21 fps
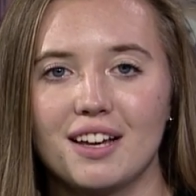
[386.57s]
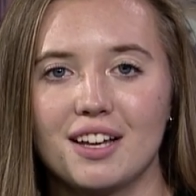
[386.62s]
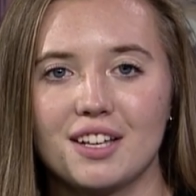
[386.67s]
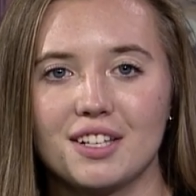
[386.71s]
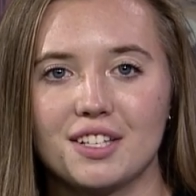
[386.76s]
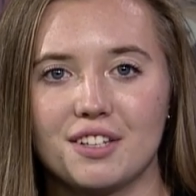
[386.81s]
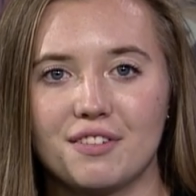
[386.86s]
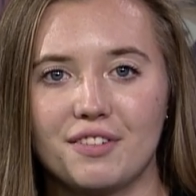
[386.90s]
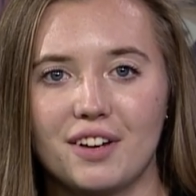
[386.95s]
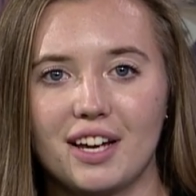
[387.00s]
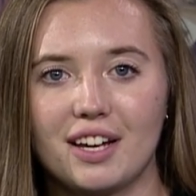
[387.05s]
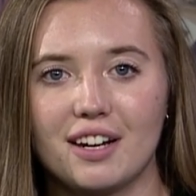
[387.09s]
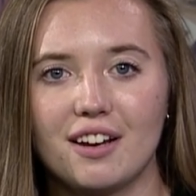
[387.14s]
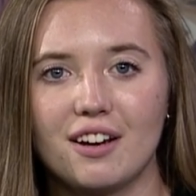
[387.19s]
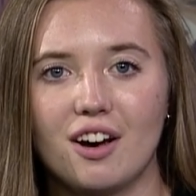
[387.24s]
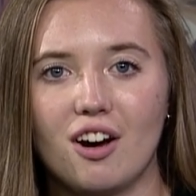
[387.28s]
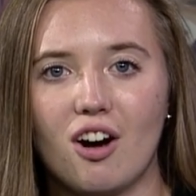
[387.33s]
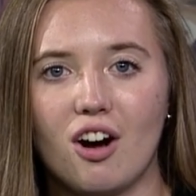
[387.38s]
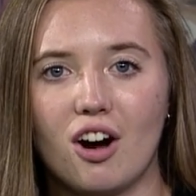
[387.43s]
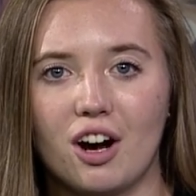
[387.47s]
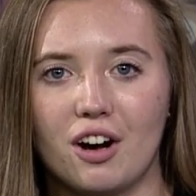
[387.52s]

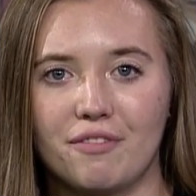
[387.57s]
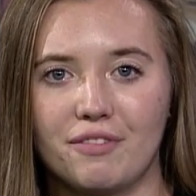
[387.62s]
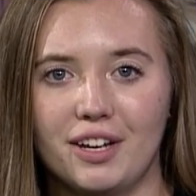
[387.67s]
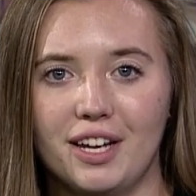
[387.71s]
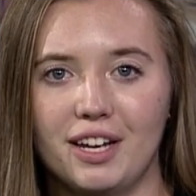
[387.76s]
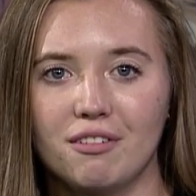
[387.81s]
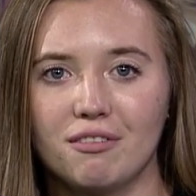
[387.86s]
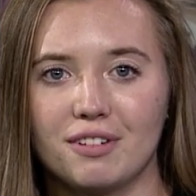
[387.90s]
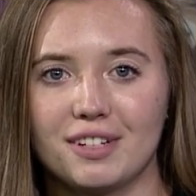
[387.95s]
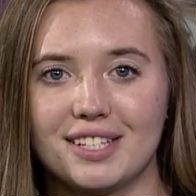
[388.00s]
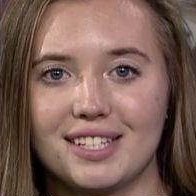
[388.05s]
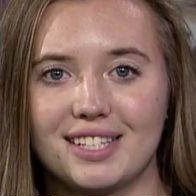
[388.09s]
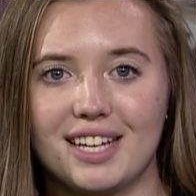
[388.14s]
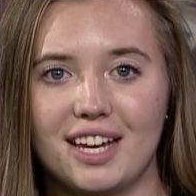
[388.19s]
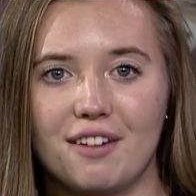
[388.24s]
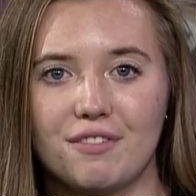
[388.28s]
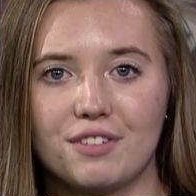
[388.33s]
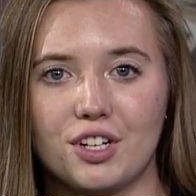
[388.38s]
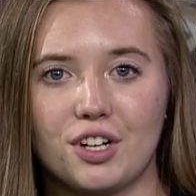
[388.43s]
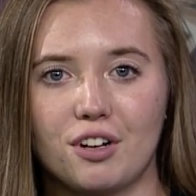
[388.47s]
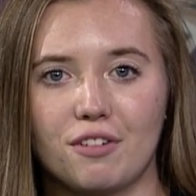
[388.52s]
Savannah Harvey
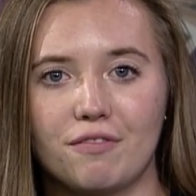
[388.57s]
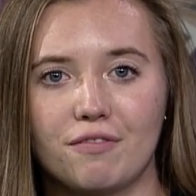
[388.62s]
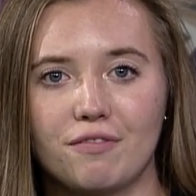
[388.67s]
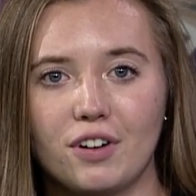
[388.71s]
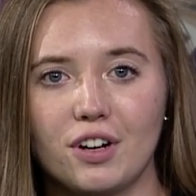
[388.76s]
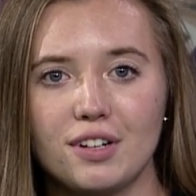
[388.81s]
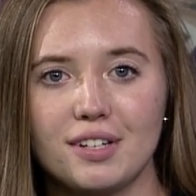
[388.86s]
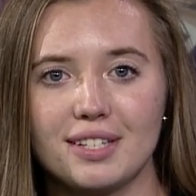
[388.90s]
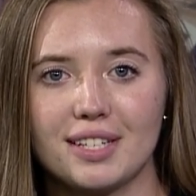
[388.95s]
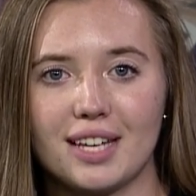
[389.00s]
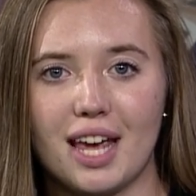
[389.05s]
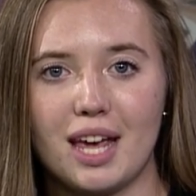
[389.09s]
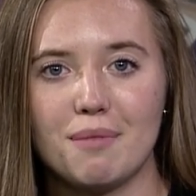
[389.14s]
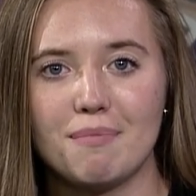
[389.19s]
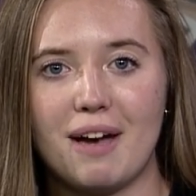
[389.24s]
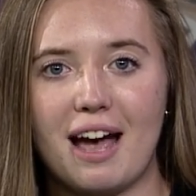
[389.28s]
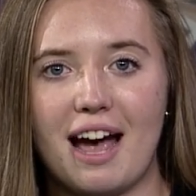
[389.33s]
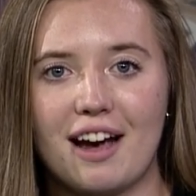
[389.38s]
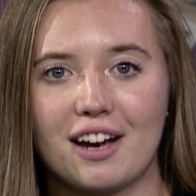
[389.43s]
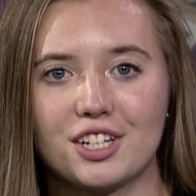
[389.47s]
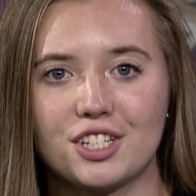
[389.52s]
received her first game
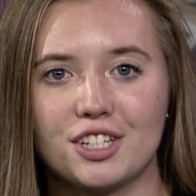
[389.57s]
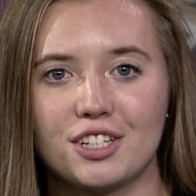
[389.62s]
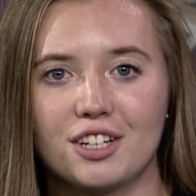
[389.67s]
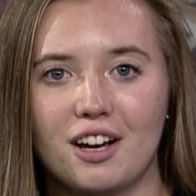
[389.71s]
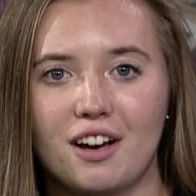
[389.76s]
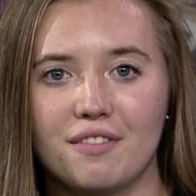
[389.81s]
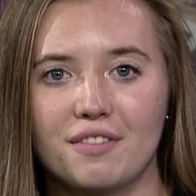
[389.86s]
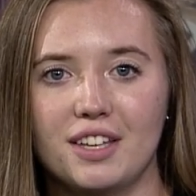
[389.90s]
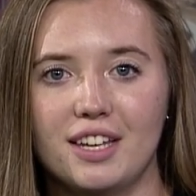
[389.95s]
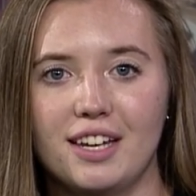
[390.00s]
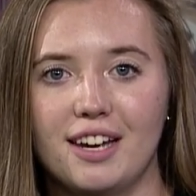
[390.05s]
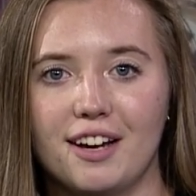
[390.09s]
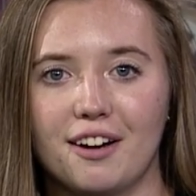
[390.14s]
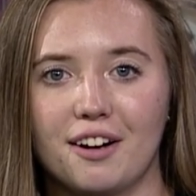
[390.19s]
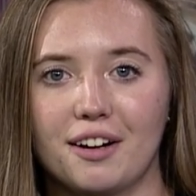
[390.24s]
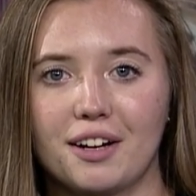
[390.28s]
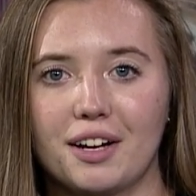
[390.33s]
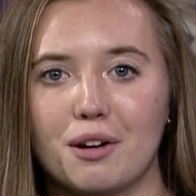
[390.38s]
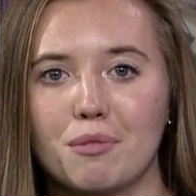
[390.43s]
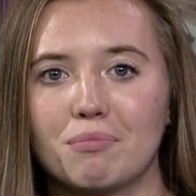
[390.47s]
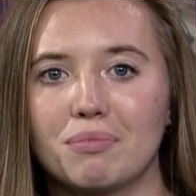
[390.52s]
action of the
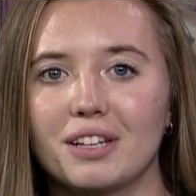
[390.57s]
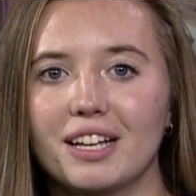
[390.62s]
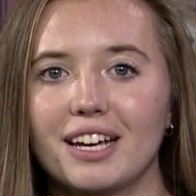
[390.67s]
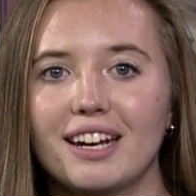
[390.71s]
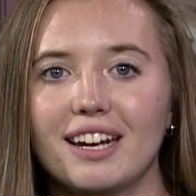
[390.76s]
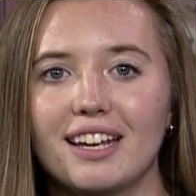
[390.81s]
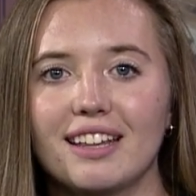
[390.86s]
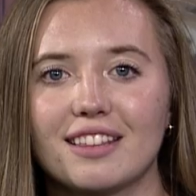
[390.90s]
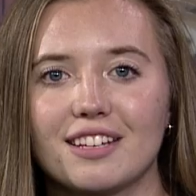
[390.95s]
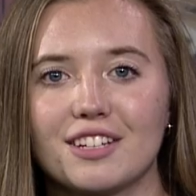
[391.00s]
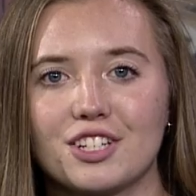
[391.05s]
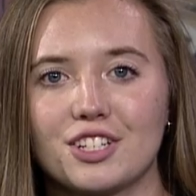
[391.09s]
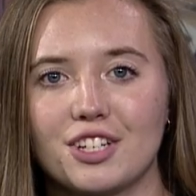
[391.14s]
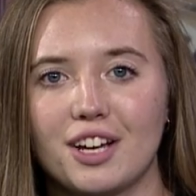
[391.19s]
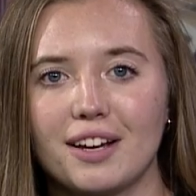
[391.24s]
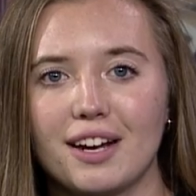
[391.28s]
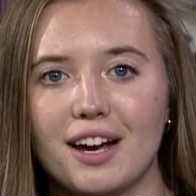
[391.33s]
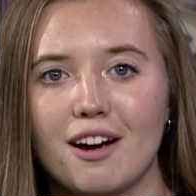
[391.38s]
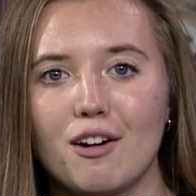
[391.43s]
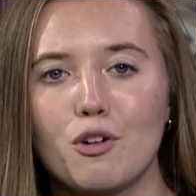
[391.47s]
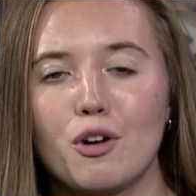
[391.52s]
year, completing the
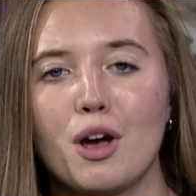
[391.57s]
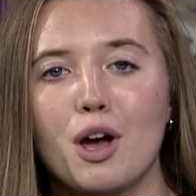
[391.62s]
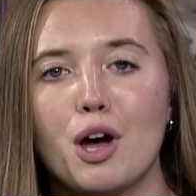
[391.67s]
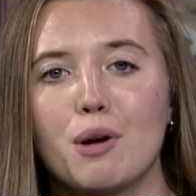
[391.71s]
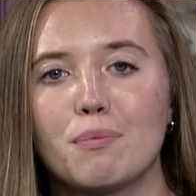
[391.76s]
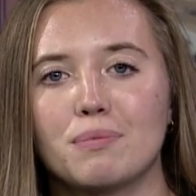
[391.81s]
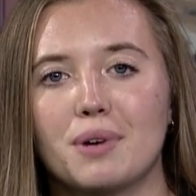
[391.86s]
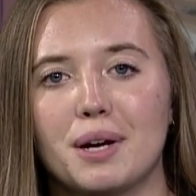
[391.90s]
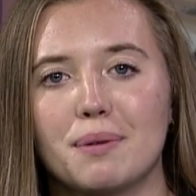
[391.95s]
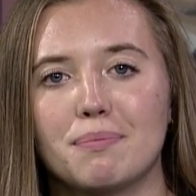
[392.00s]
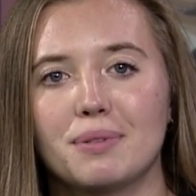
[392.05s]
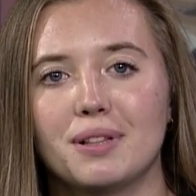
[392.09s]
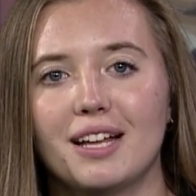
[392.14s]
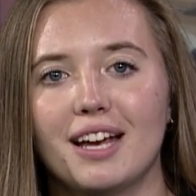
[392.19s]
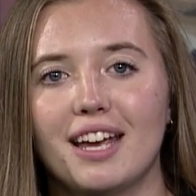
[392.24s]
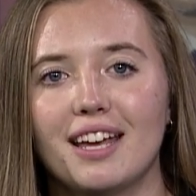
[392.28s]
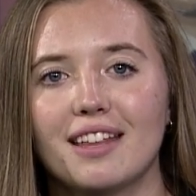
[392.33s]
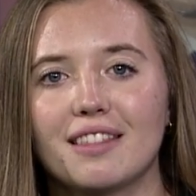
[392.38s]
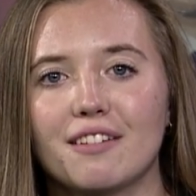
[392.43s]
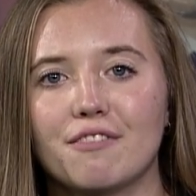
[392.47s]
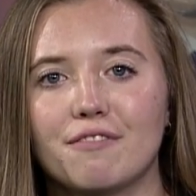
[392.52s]
shutout by
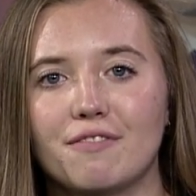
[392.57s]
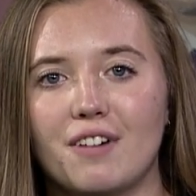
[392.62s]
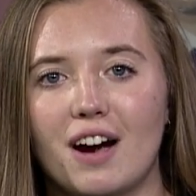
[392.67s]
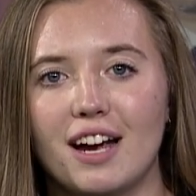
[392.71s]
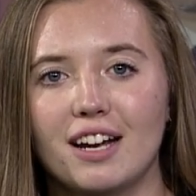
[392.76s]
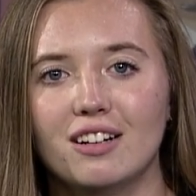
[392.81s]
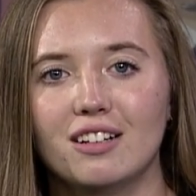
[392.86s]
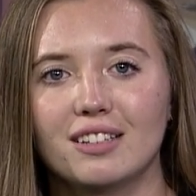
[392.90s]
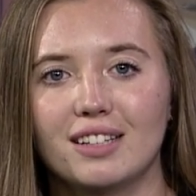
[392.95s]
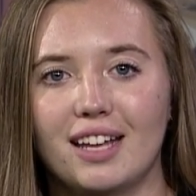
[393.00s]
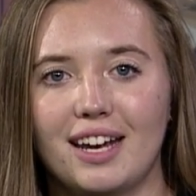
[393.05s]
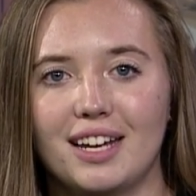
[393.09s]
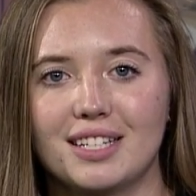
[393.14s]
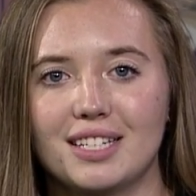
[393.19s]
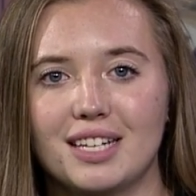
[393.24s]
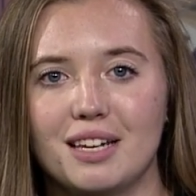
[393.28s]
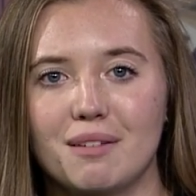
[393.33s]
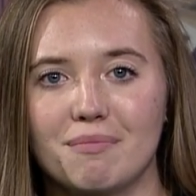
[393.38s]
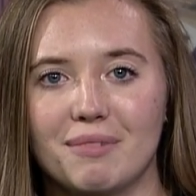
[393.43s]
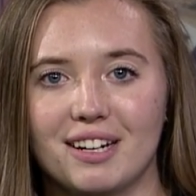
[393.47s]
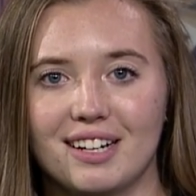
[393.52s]
playing the final
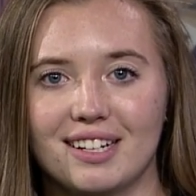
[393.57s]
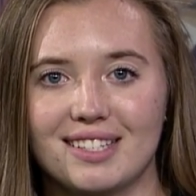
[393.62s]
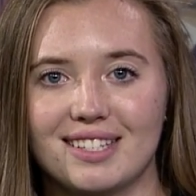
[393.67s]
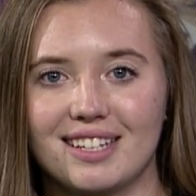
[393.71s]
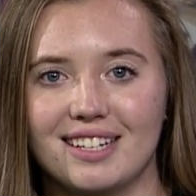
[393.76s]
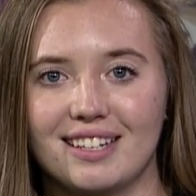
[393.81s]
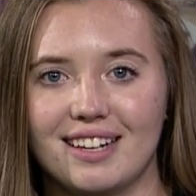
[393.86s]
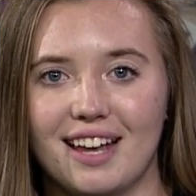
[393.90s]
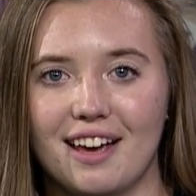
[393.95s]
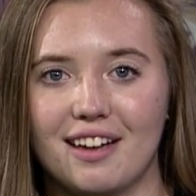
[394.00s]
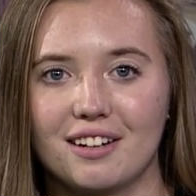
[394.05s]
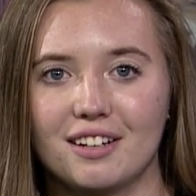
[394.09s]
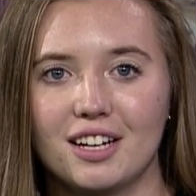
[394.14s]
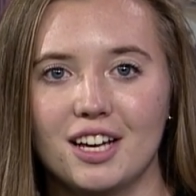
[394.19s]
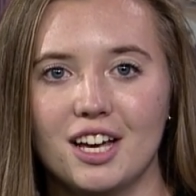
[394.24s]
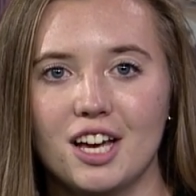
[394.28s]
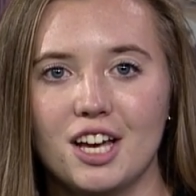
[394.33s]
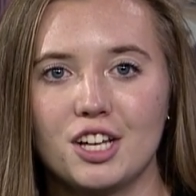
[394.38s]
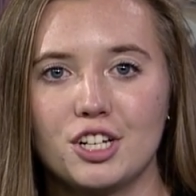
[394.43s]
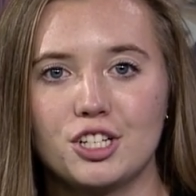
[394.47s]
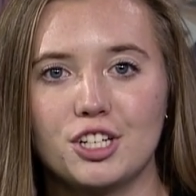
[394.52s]
nineteen minutes in net.
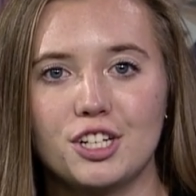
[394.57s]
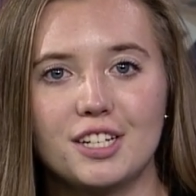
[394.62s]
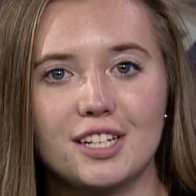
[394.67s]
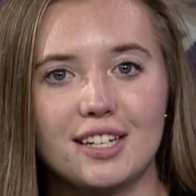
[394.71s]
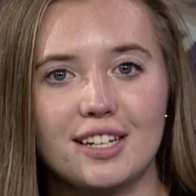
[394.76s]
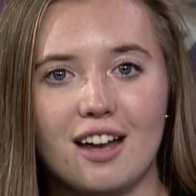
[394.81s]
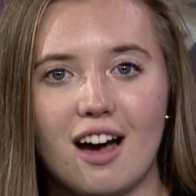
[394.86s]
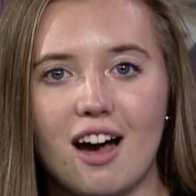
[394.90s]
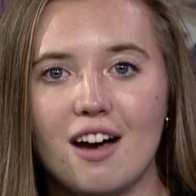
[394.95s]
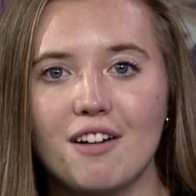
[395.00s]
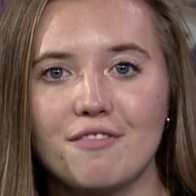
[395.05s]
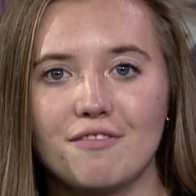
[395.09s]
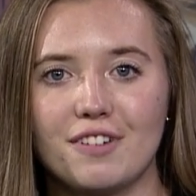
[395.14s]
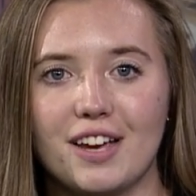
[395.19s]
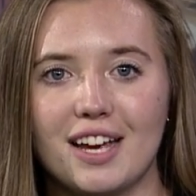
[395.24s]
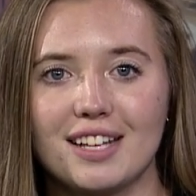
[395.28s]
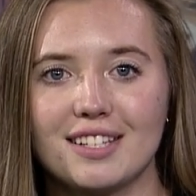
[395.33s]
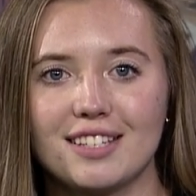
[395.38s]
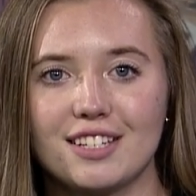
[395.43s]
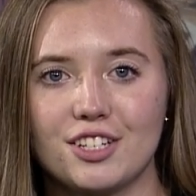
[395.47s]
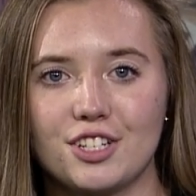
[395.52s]
She did not
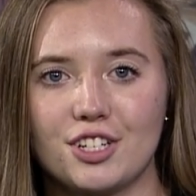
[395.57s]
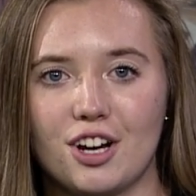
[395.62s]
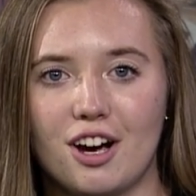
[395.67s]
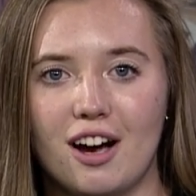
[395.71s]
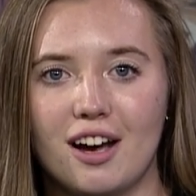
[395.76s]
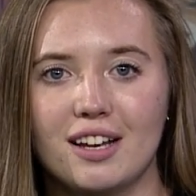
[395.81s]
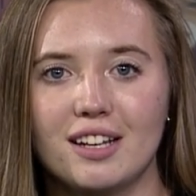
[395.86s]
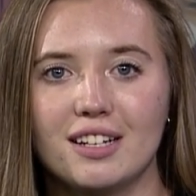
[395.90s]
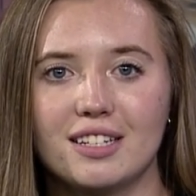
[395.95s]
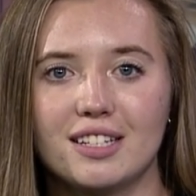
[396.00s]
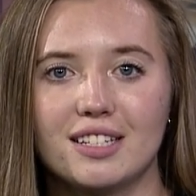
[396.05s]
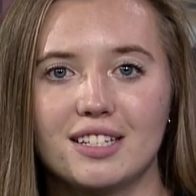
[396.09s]
face a shot.